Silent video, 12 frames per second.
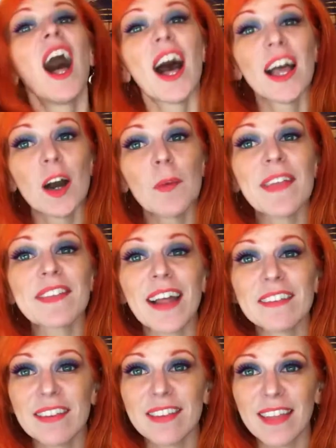I always
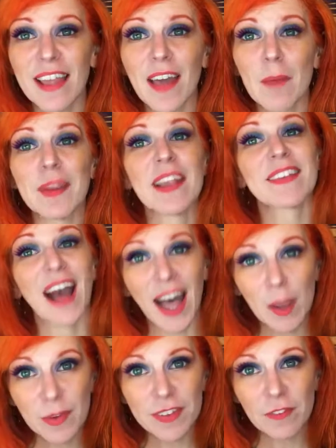like to say that because
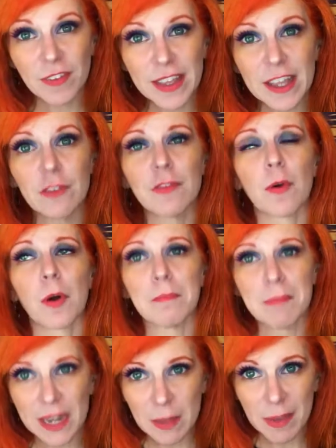I was a vegan for
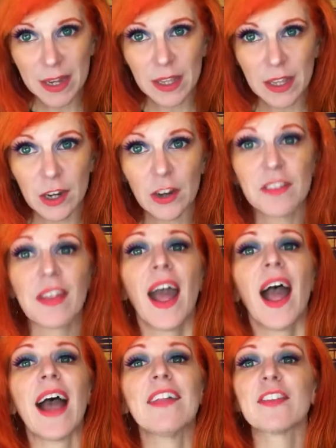many years,
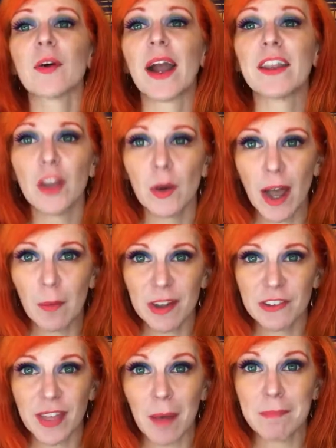and so I know how
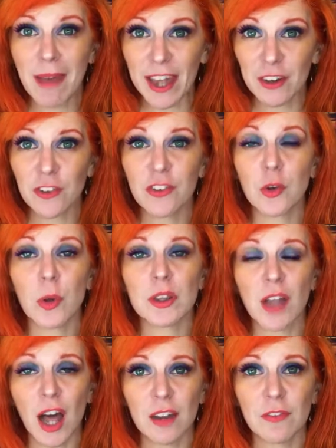much that matters to a
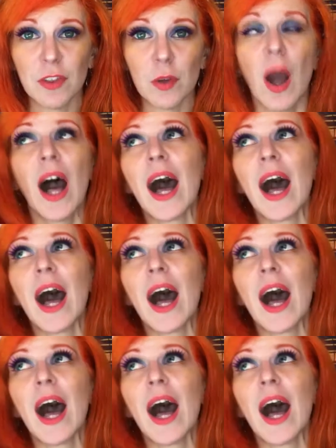lot of you.